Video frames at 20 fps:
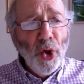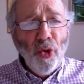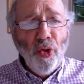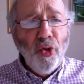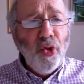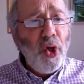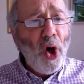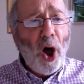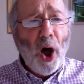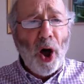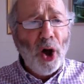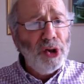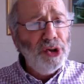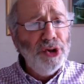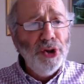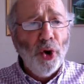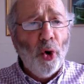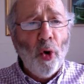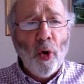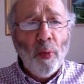"Thou
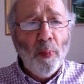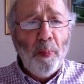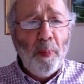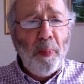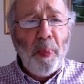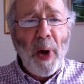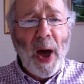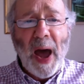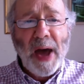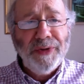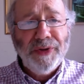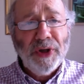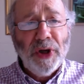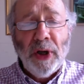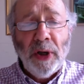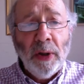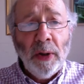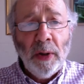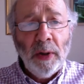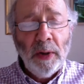young bad
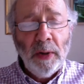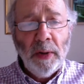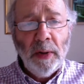un!"